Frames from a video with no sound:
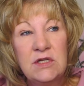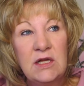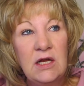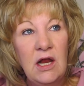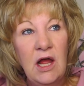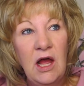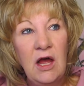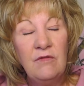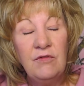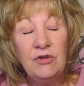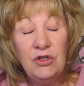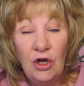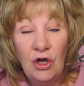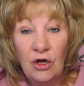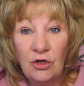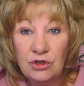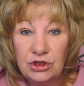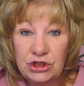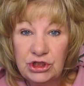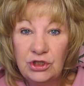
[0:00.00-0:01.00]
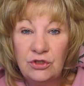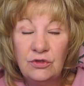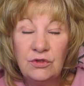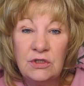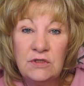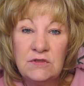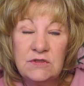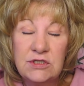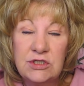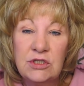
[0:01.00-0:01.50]
that have adult
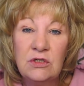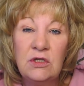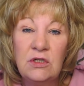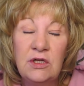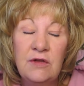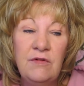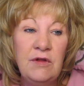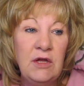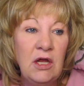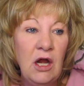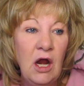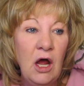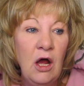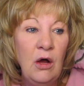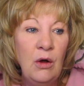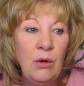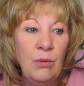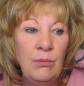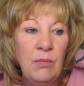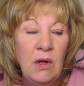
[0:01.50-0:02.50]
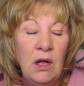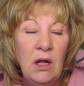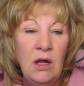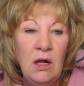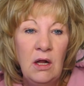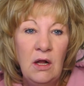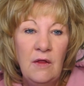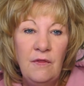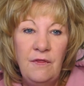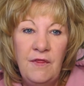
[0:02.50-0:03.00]
children still living at home
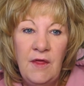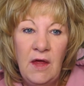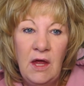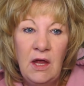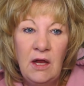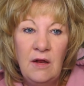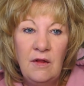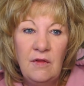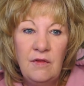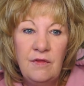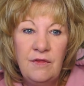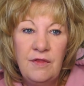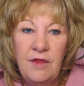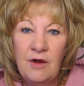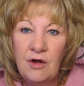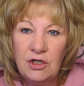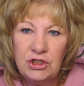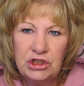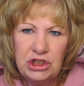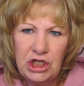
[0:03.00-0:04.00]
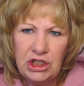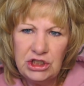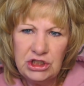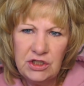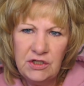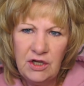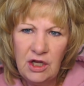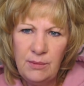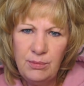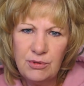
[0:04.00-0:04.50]
that they're
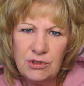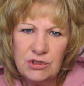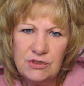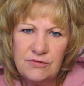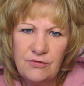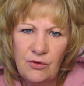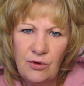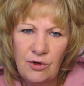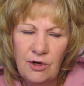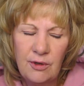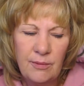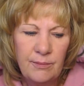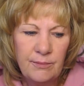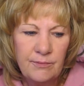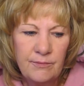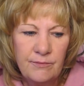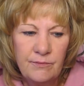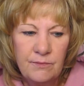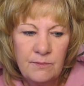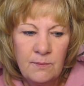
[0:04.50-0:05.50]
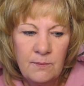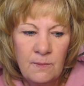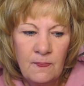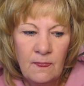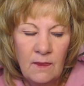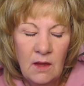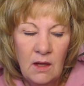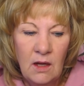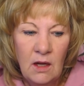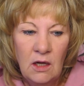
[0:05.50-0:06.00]
changing diapers for.
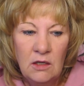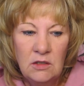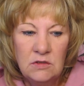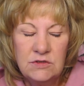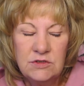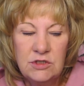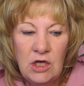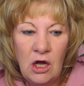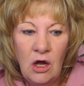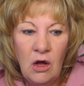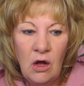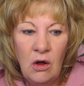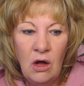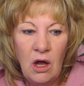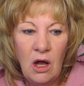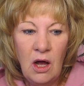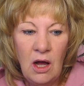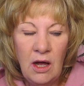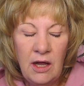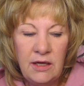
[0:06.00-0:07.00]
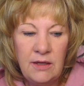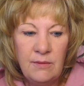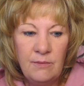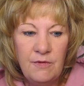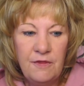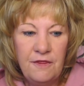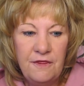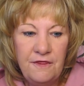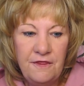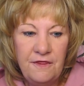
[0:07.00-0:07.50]
So I
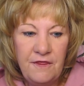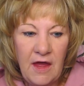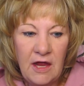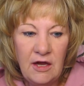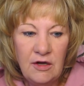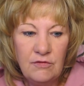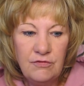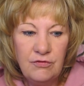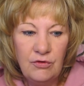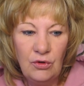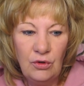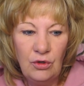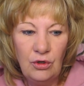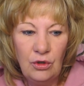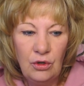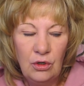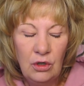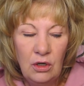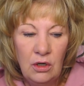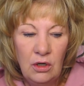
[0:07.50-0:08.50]
am thankful